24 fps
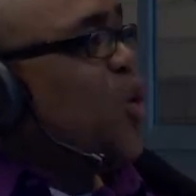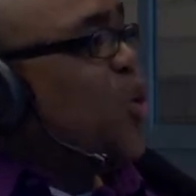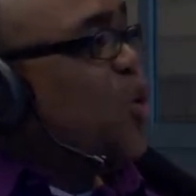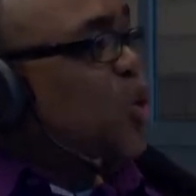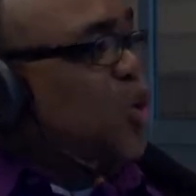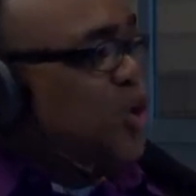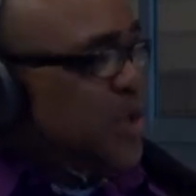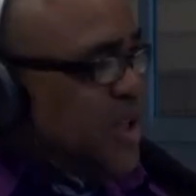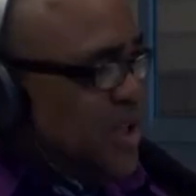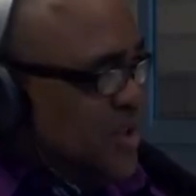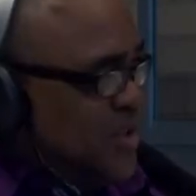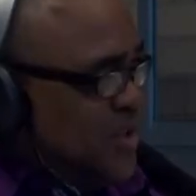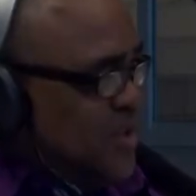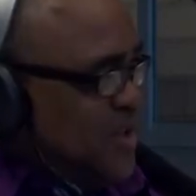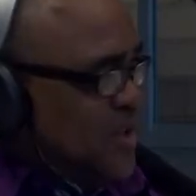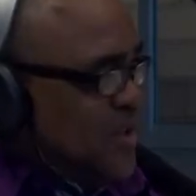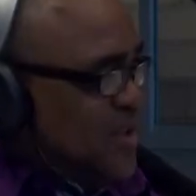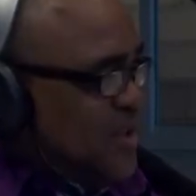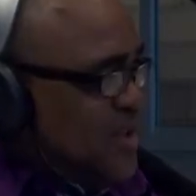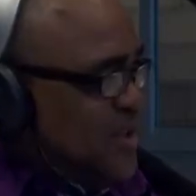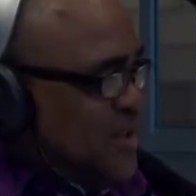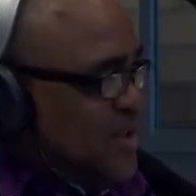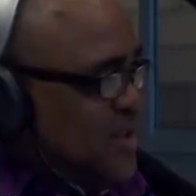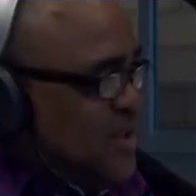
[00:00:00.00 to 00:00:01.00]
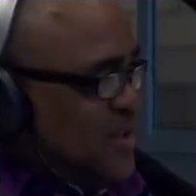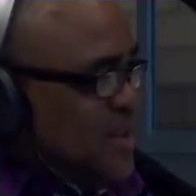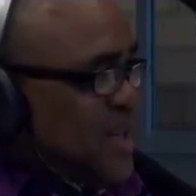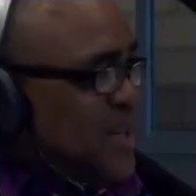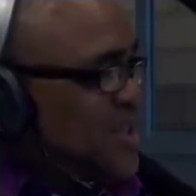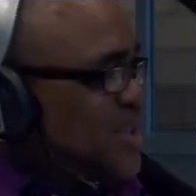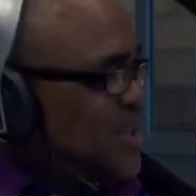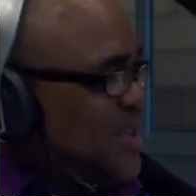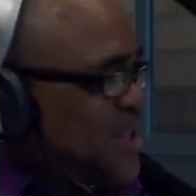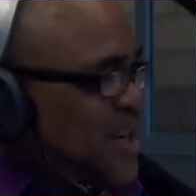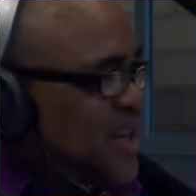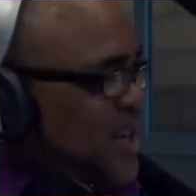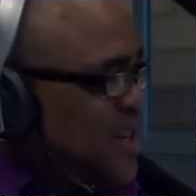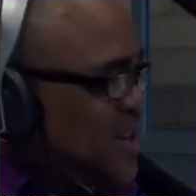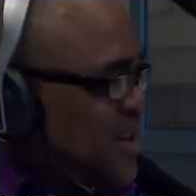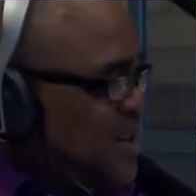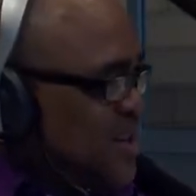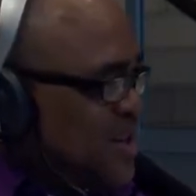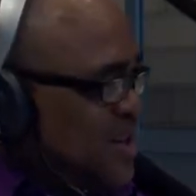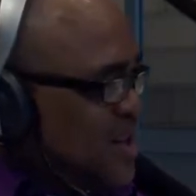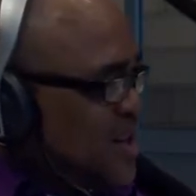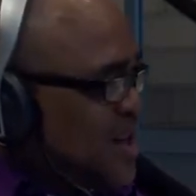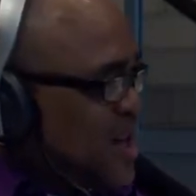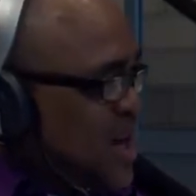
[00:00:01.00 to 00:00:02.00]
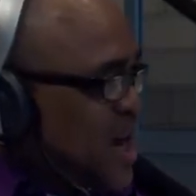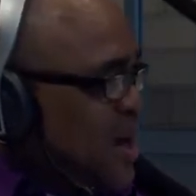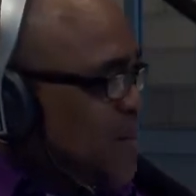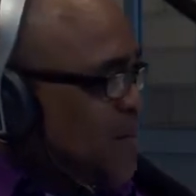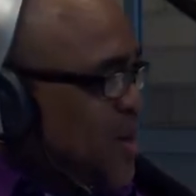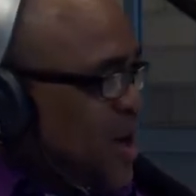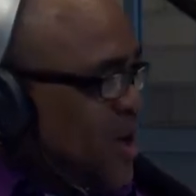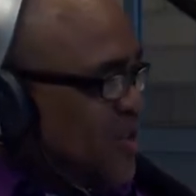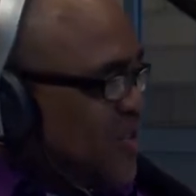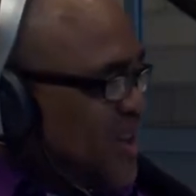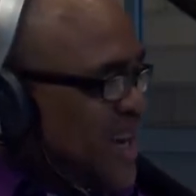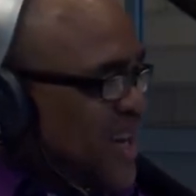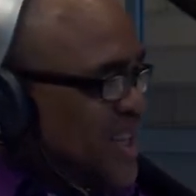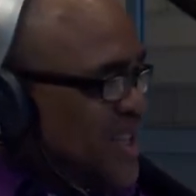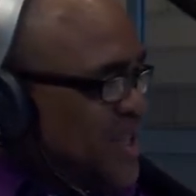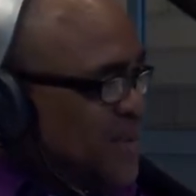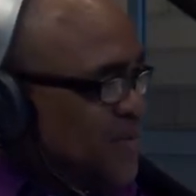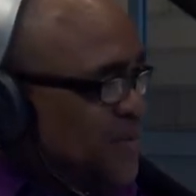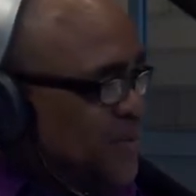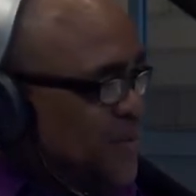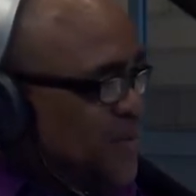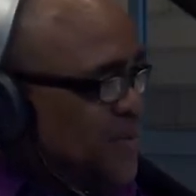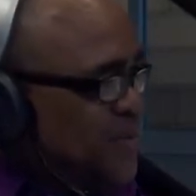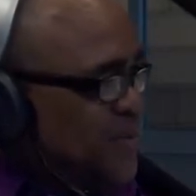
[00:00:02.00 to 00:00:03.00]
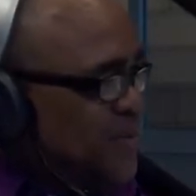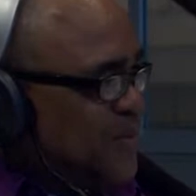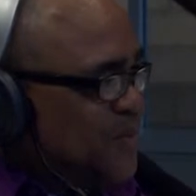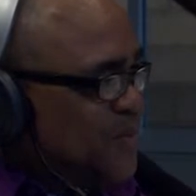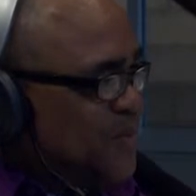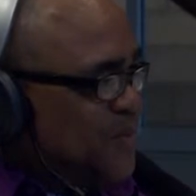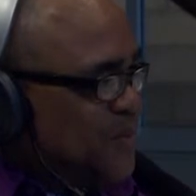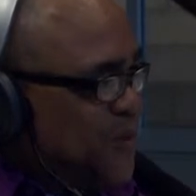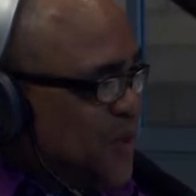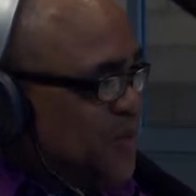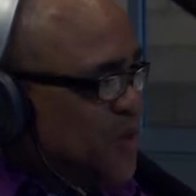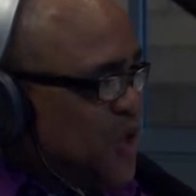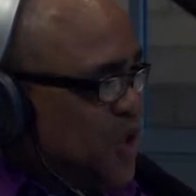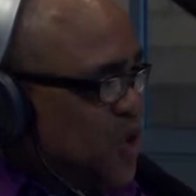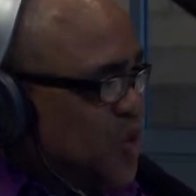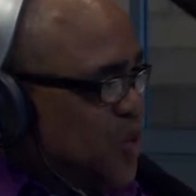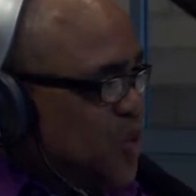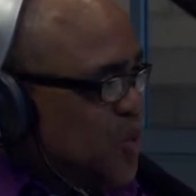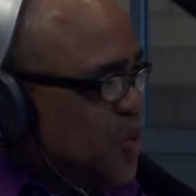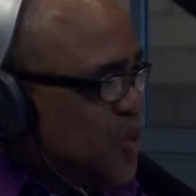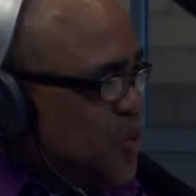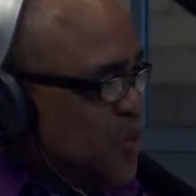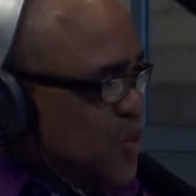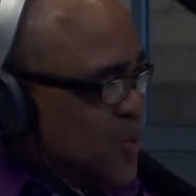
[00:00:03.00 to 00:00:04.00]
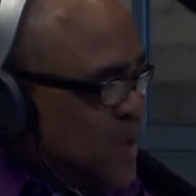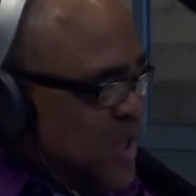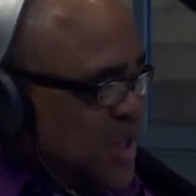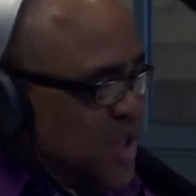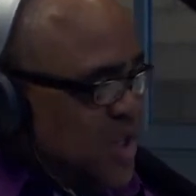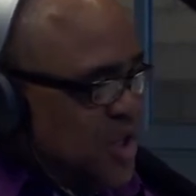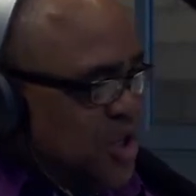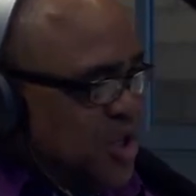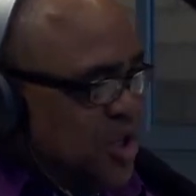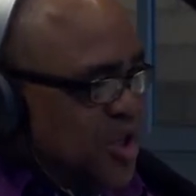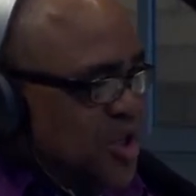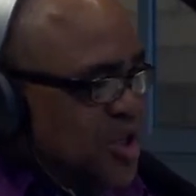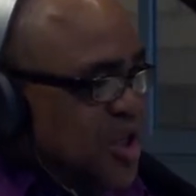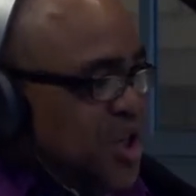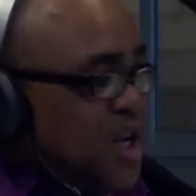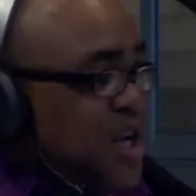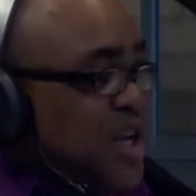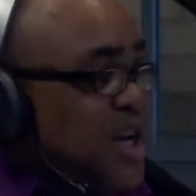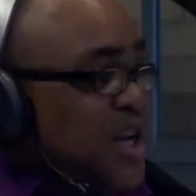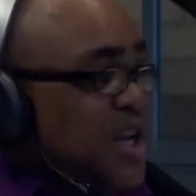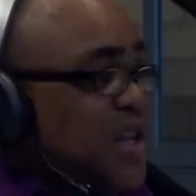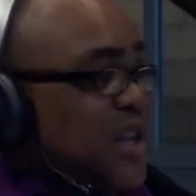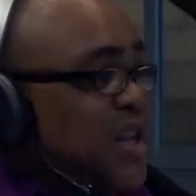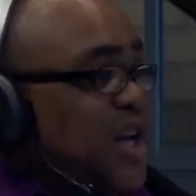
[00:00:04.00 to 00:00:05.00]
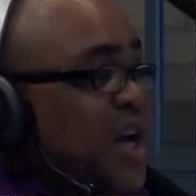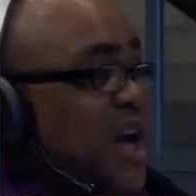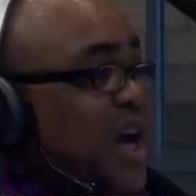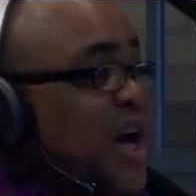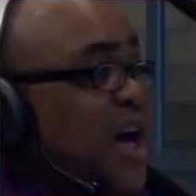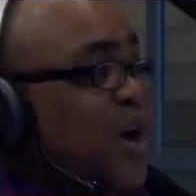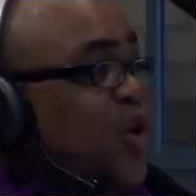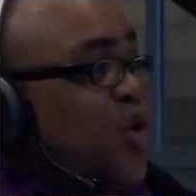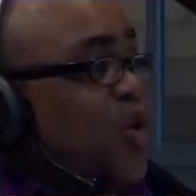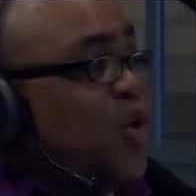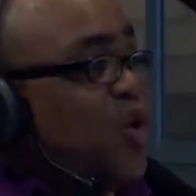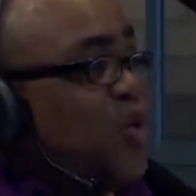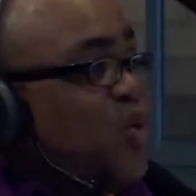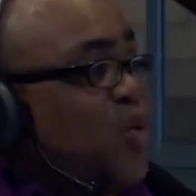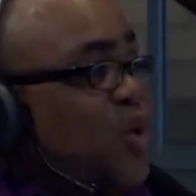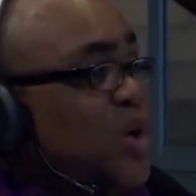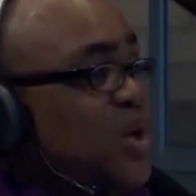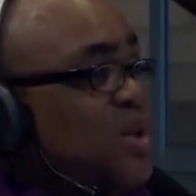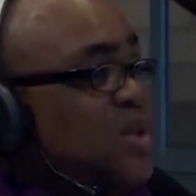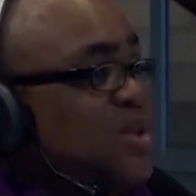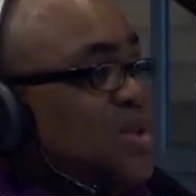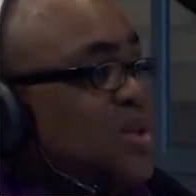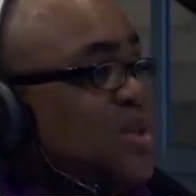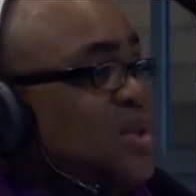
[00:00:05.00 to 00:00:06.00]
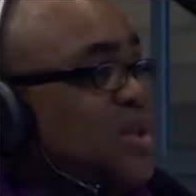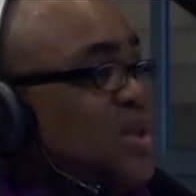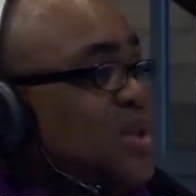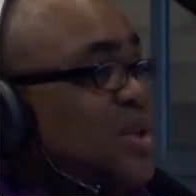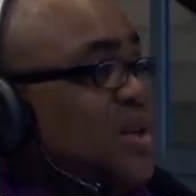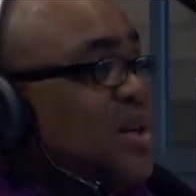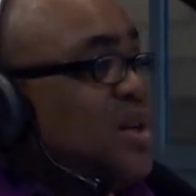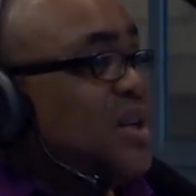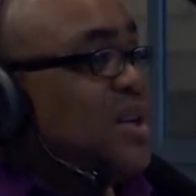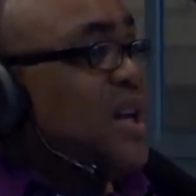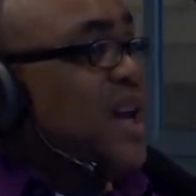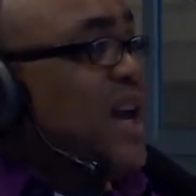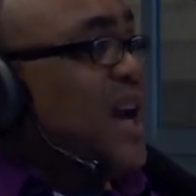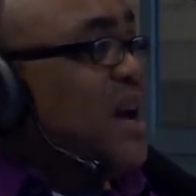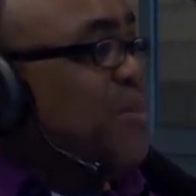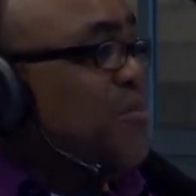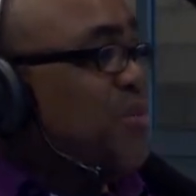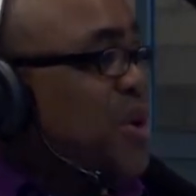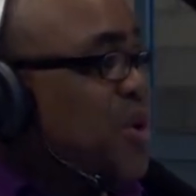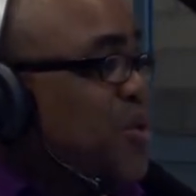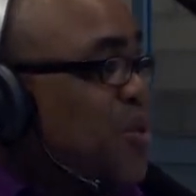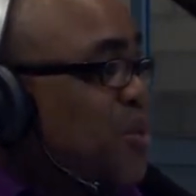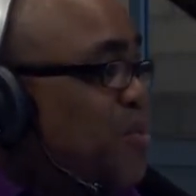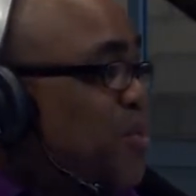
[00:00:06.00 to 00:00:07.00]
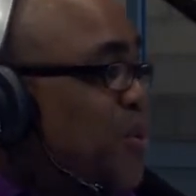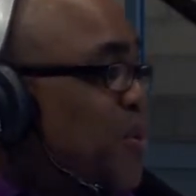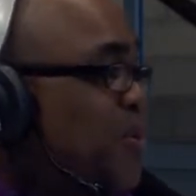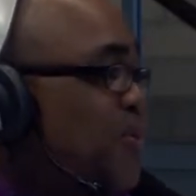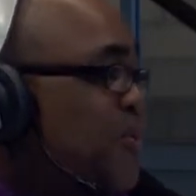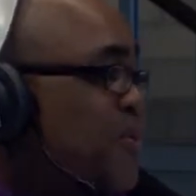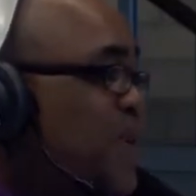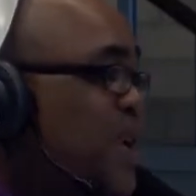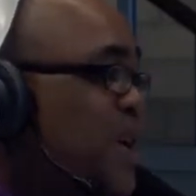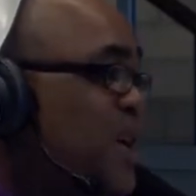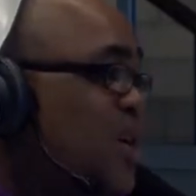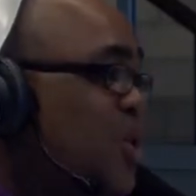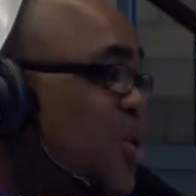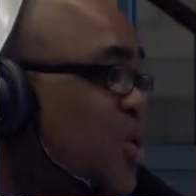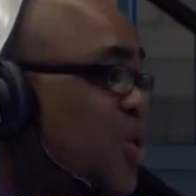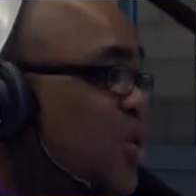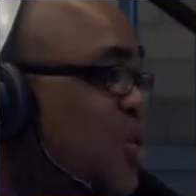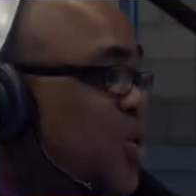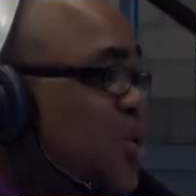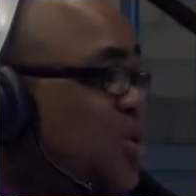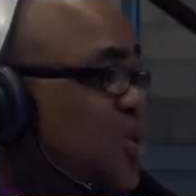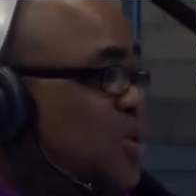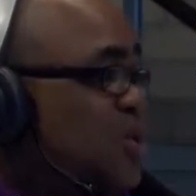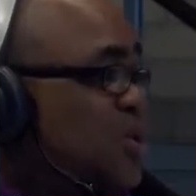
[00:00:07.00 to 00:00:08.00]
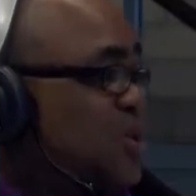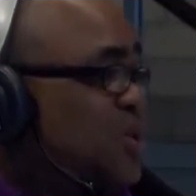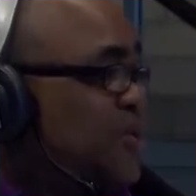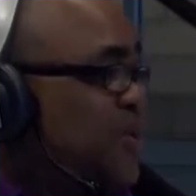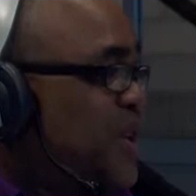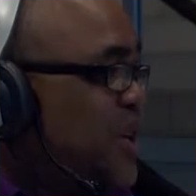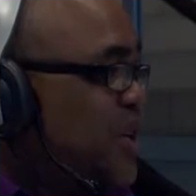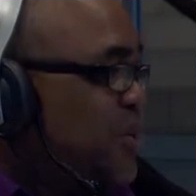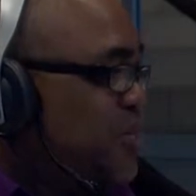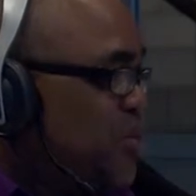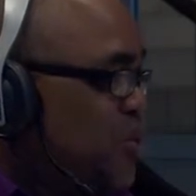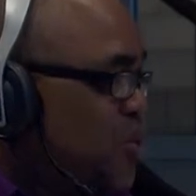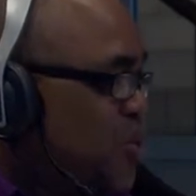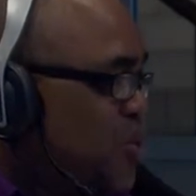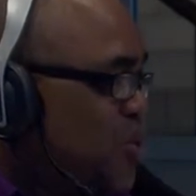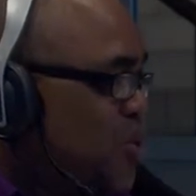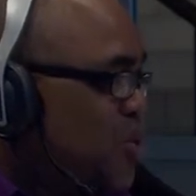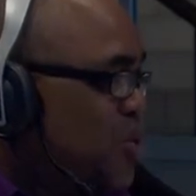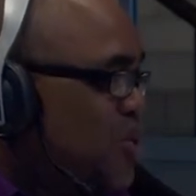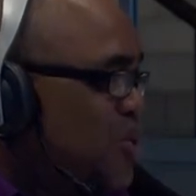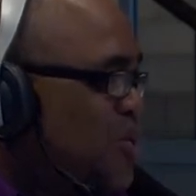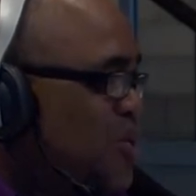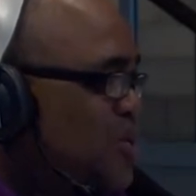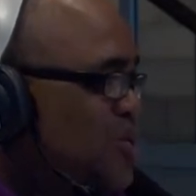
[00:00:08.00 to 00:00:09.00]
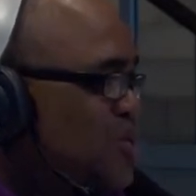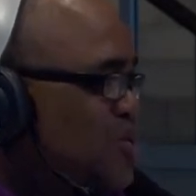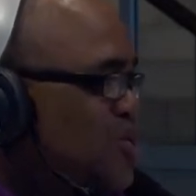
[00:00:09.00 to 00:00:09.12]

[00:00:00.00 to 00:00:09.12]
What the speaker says: oldest that started about 1952 with the church. They are made up of very old, very poor,